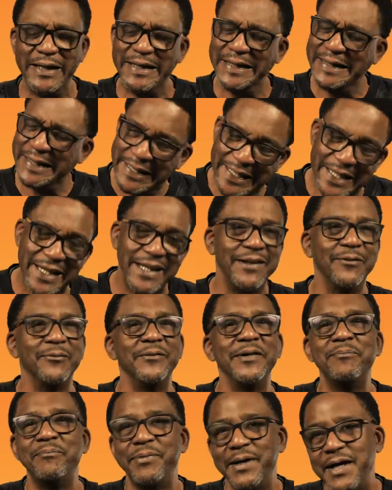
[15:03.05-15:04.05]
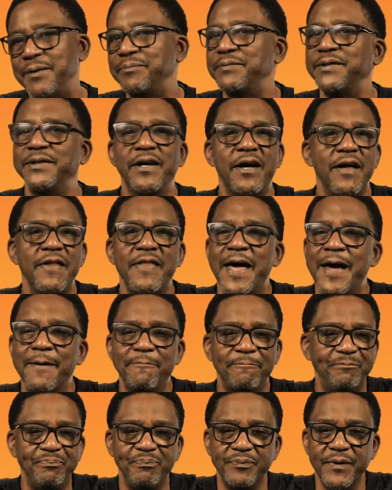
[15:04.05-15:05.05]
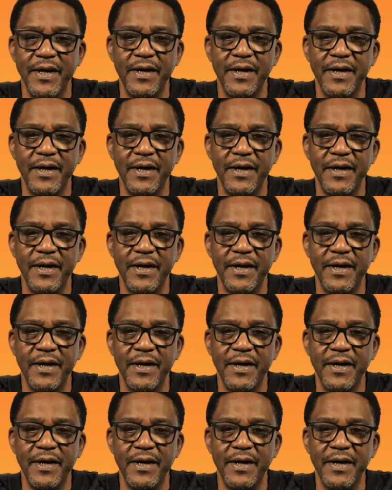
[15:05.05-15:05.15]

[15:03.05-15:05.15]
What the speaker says: to be lit and we pumped and all that.